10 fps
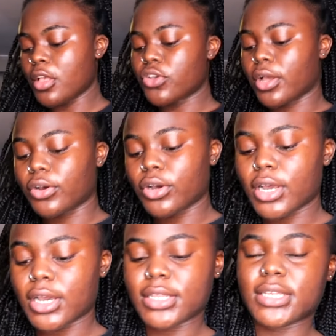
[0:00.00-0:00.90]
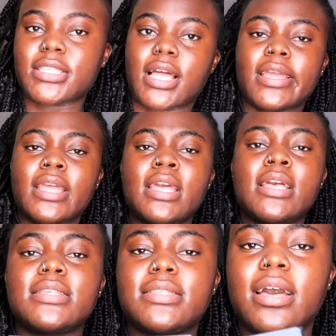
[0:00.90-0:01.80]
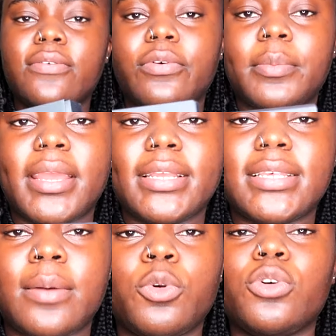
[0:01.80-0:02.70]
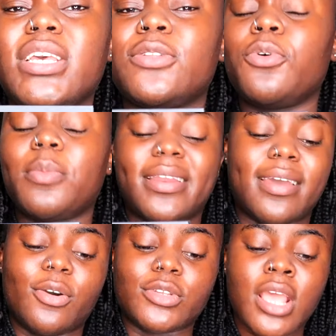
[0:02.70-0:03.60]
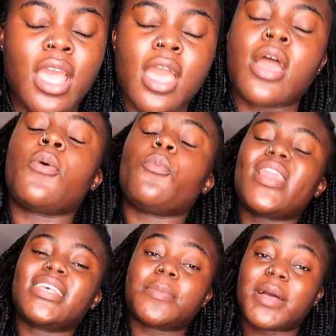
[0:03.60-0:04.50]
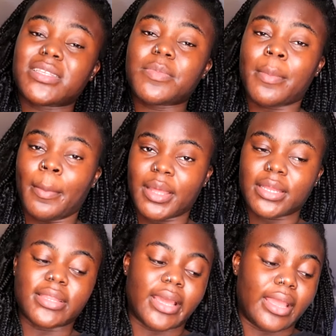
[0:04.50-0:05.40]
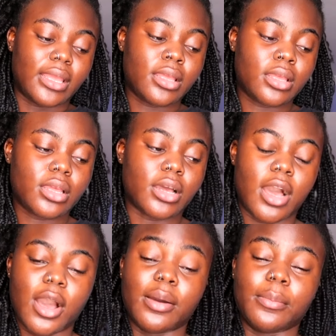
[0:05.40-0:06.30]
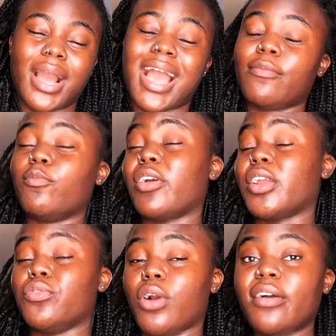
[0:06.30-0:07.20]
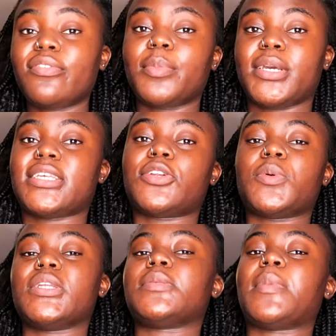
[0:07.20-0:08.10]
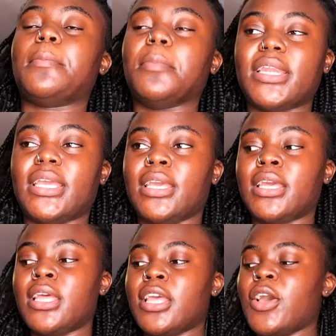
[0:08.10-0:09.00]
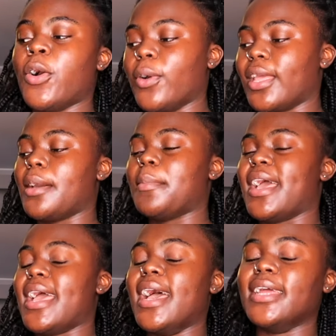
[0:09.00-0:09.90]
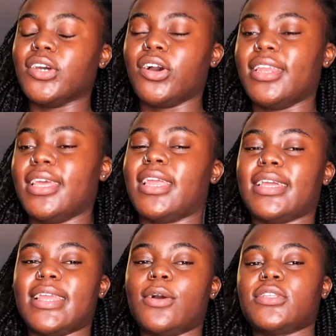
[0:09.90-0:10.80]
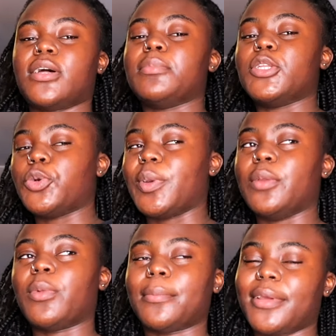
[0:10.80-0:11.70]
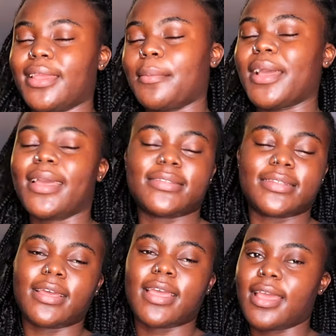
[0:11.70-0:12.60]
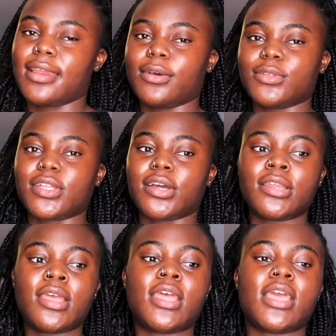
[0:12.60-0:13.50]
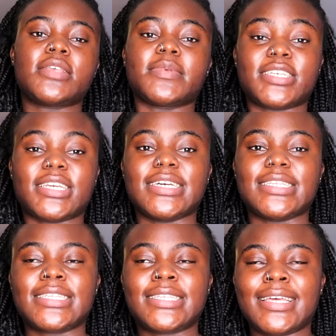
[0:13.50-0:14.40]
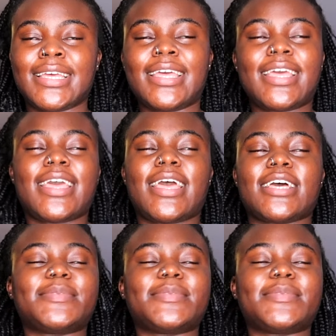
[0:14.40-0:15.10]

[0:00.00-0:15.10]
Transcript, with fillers: So I got her this like set from H. Samuel's. Ignore my nails. When it's about to be my birthday, I'm very rough because I don't want to spend money on getting my hair done and like nails done between when I'm going to get my hair and nails done, especially because I